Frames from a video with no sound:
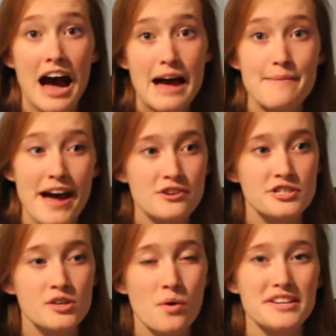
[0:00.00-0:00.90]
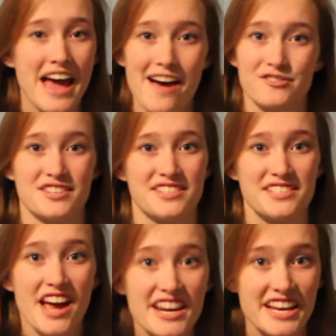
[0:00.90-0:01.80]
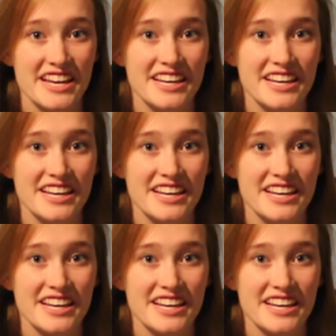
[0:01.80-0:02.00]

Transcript: I'm actually going to have to study